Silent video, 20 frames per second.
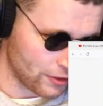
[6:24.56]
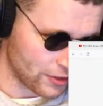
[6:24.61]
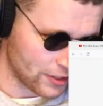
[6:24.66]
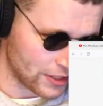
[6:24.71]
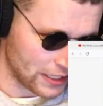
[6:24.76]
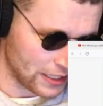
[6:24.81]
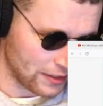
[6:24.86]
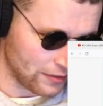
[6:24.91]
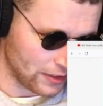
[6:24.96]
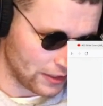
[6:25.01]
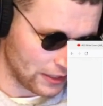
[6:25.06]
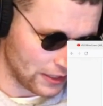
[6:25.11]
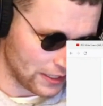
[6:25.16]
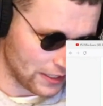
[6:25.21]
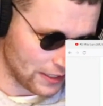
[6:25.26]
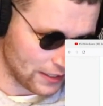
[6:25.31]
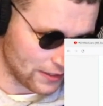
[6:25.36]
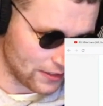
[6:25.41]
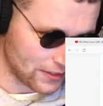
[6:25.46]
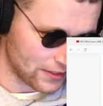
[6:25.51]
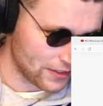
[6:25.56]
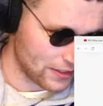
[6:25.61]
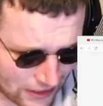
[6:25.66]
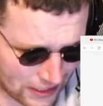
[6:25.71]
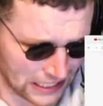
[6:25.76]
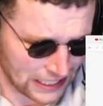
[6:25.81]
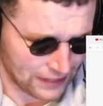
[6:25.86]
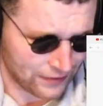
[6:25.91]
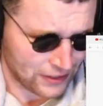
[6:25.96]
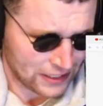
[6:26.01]
receiving yards.
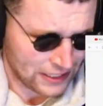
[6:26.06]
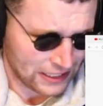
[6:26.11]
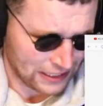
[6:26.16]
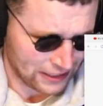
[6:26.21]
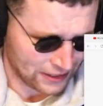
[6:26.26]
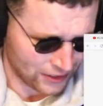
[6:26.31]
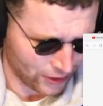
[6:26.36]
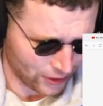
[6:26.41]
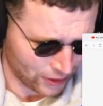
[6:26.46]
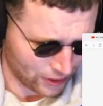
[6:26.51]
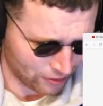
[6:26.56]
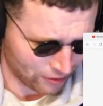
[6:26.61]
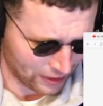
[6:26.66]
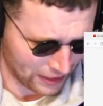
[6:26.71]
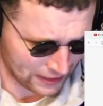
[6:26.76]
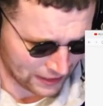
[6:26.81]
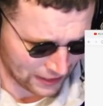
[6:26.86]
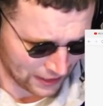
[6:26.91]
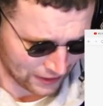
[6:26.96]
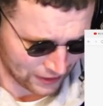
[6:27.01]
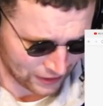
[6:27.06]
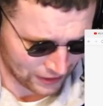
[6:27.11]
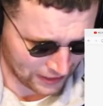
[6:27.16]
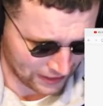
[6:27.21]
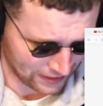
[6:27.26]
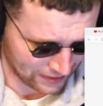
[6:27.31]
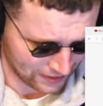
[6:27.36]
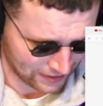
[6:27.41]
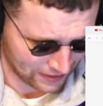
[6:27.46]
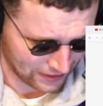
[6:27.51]
72 career
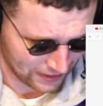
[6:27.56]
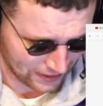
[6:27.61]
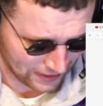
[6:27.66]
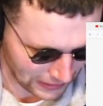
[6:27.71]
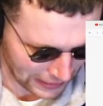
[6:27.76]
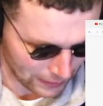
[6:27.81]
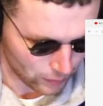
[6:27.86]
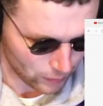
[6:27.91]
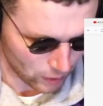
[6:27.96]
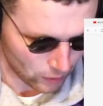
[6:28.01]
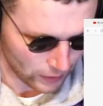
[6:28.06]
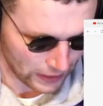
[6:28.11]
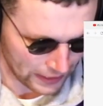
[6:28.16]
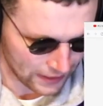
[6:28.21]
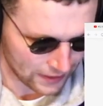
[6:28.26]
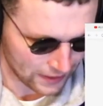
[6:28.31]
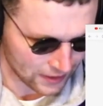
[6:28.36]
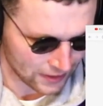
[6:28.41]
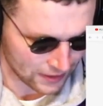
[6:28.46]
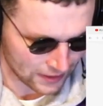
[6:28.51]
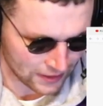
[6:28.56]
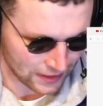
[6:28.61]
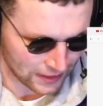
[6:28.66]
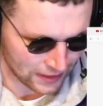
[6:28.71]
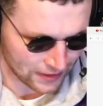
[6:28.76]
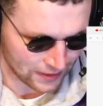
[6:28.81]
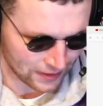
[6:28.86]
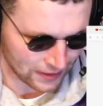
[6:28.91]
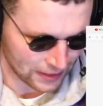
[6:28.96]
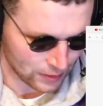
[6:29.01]
touchdowns. He's
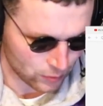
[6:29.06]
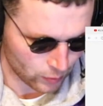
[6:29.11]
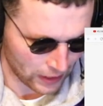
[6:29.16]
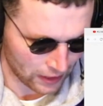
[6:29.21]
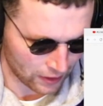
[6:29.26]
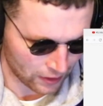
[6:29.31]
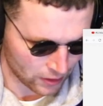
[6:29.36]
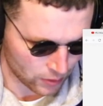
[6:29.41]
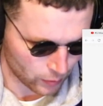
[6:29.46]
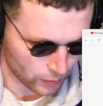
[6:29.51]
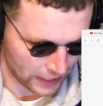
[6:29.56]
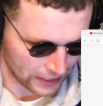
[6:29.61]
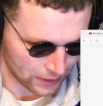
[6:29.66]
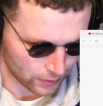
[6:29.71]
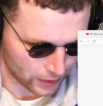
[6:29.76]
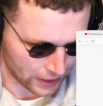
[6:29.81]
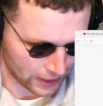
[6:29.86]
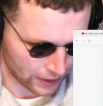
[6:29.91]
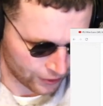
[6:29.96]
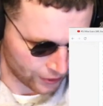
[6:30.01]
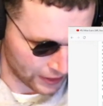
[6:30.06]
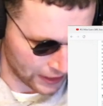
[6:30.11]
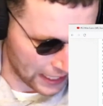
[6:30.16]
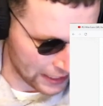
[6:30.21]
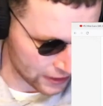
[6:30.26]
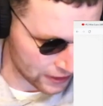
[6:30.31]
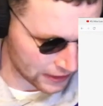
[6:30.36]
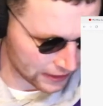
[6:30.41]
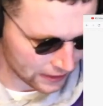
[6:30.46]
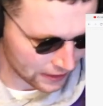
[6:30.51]
well on his way to 100.
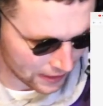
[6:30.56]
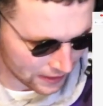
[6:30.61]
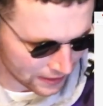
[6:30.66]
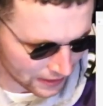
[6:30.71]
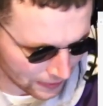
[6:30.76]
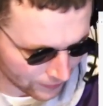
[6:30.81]
Actually, does